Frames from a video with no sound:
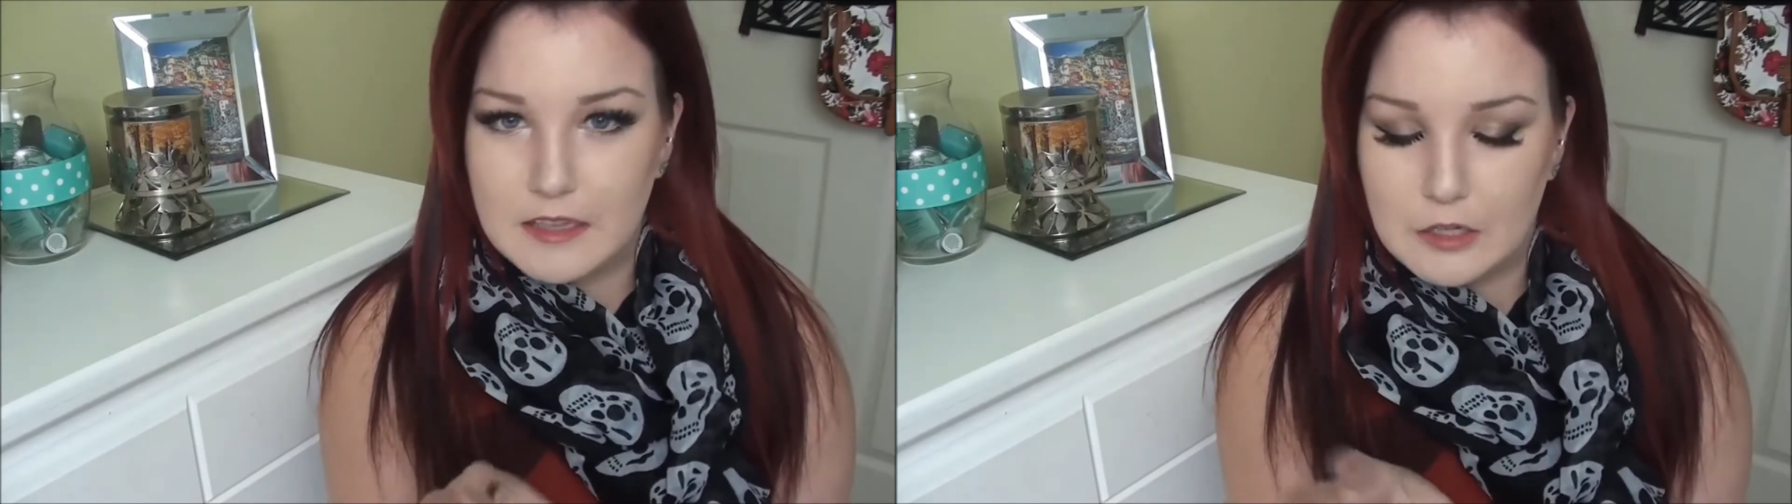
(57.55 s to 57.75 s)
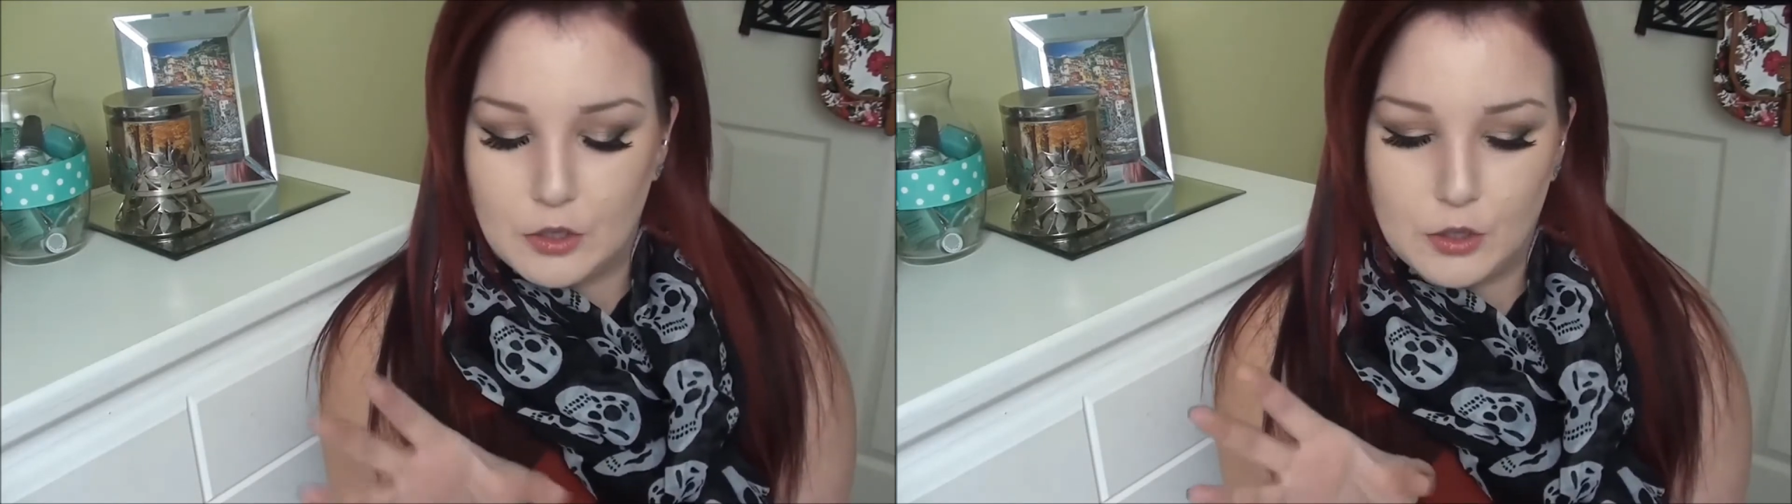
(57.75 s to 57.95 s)

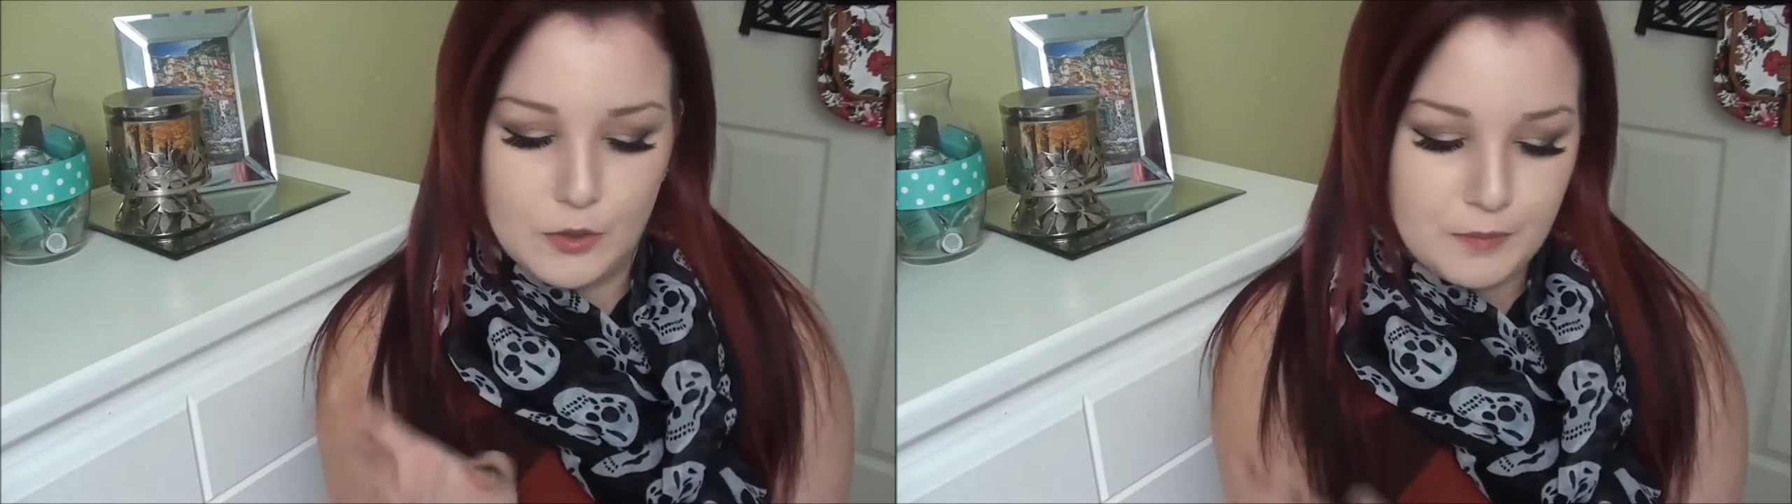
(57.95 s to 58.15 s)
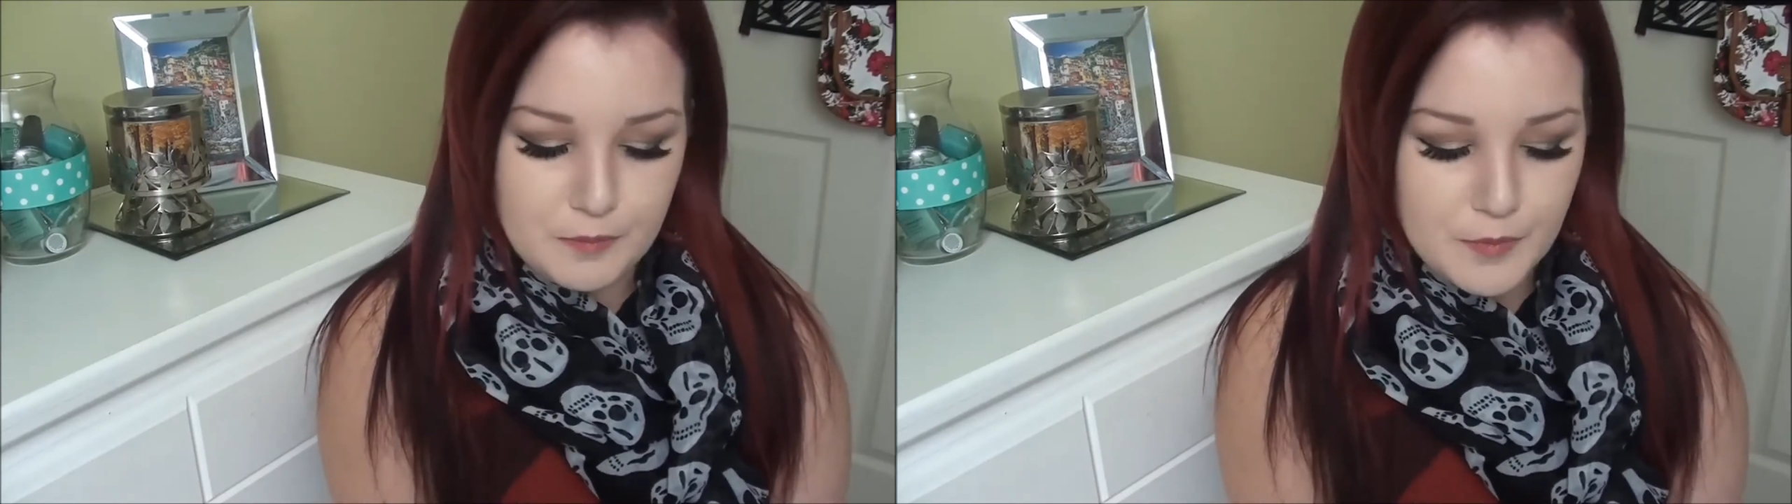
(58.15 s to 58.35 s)

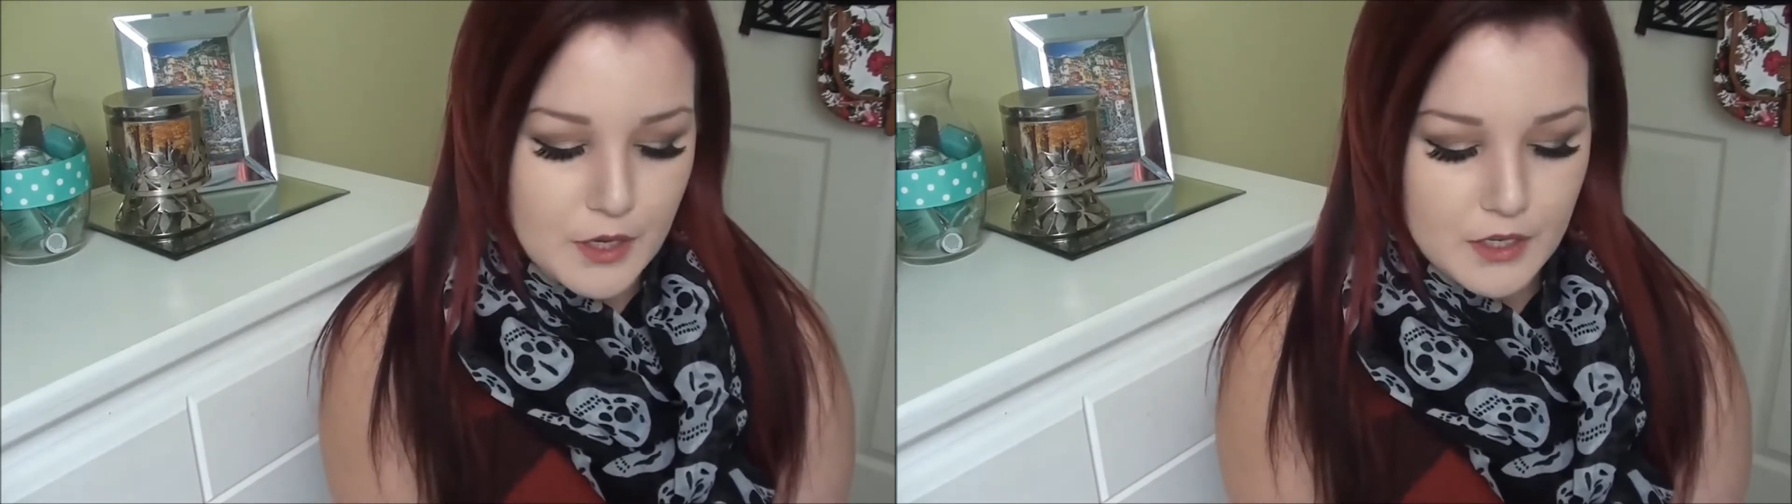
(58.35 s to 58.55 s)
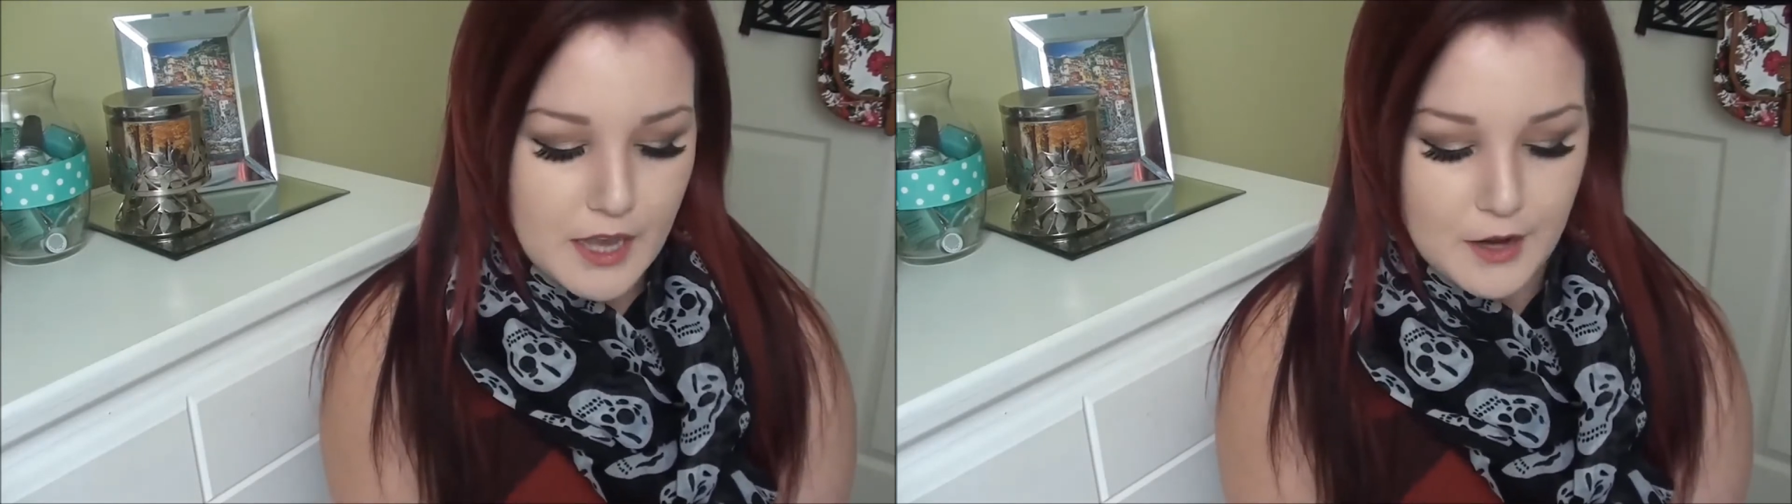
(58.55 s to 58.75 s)
little
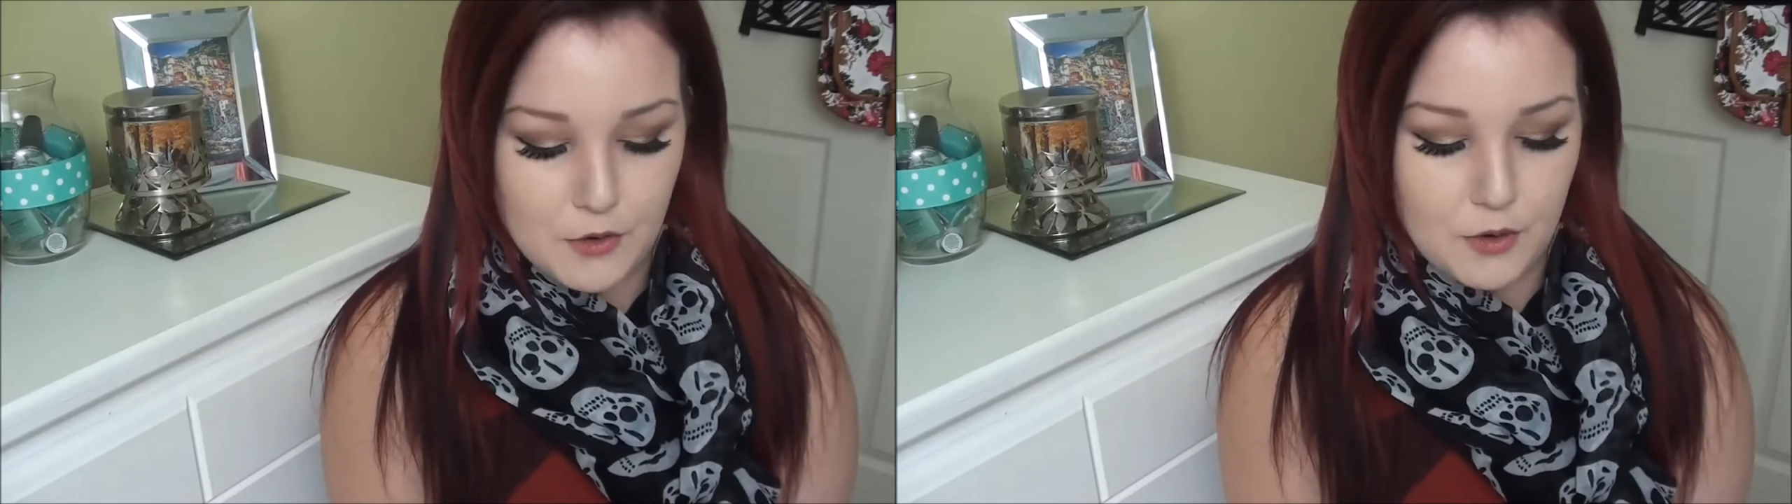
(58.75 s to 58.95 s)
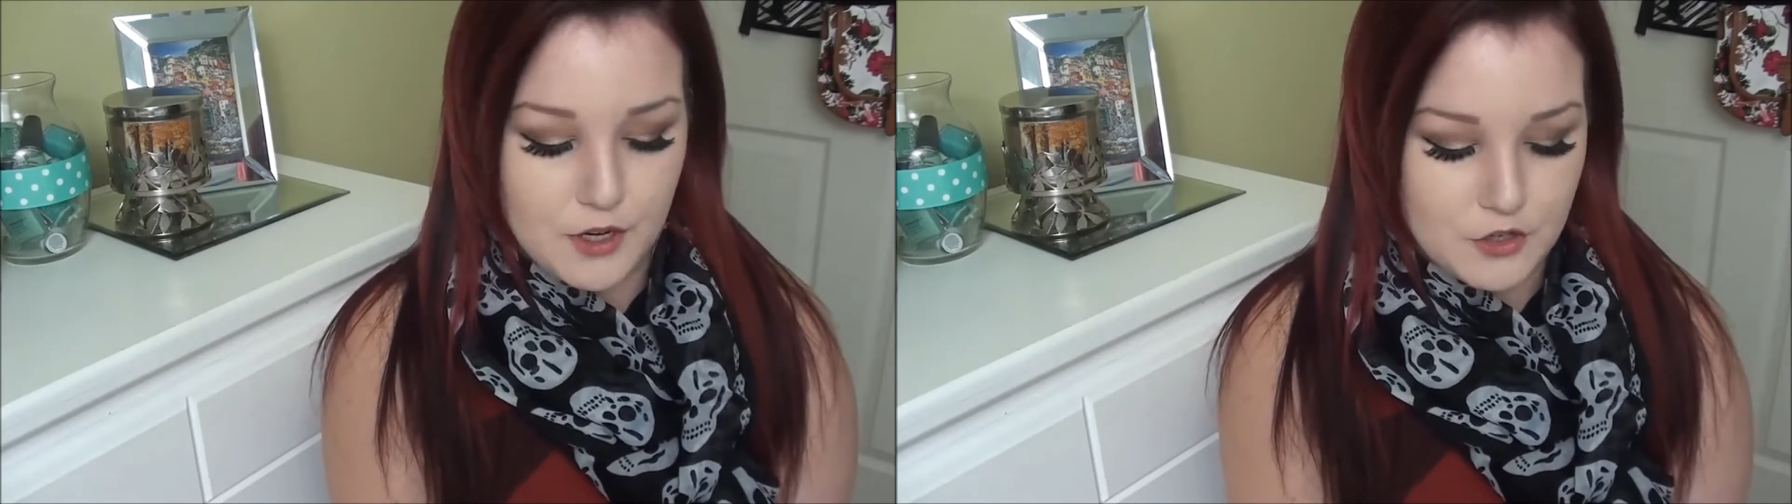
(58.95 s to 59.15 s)

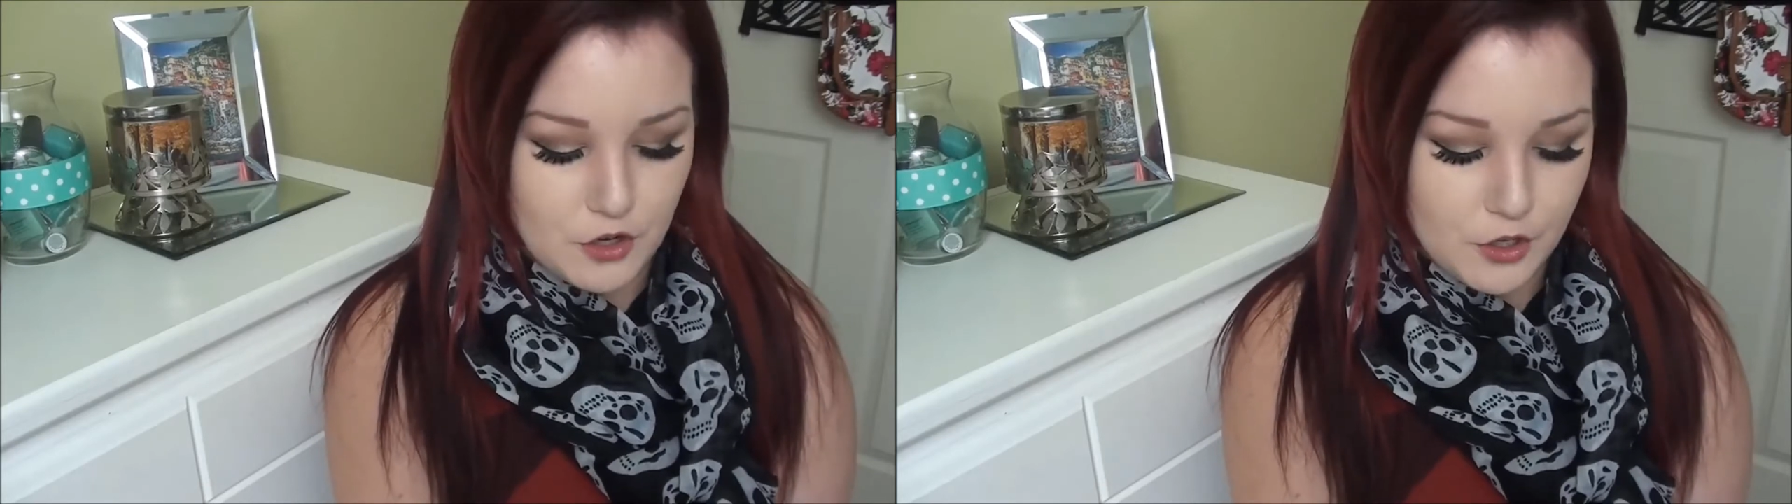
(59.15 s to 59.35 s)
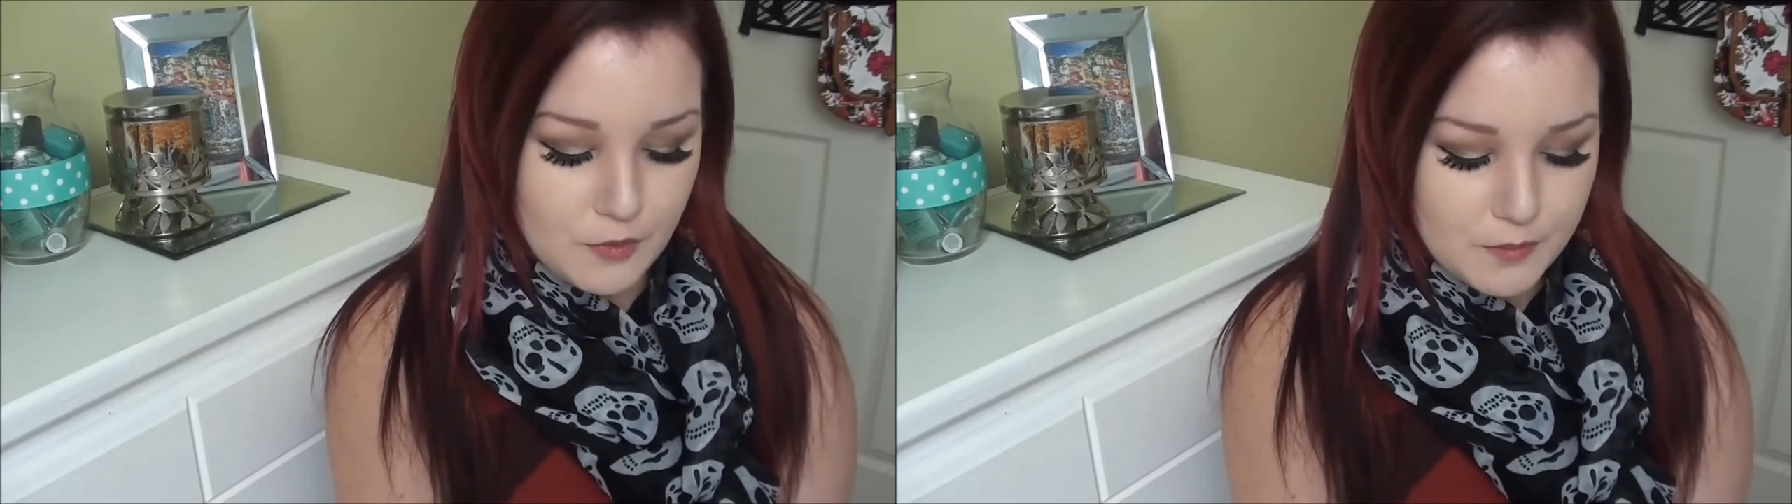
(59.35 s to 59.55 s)
category to
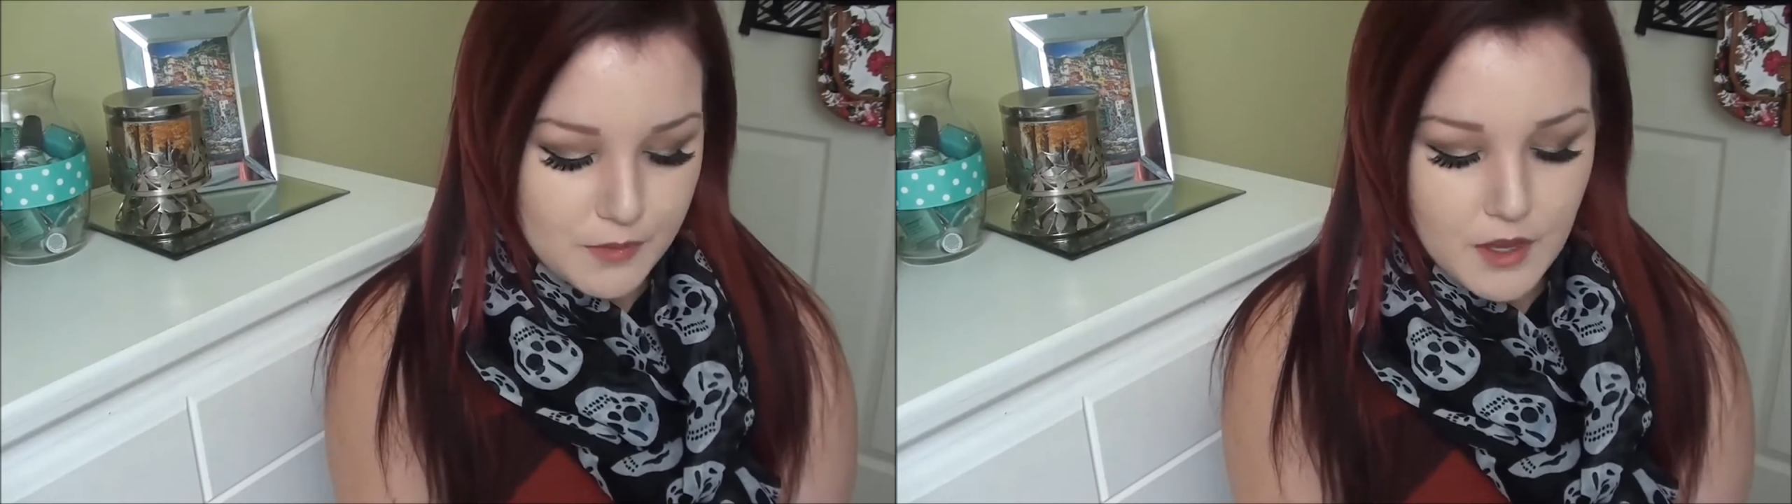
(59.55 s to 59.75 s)
show you.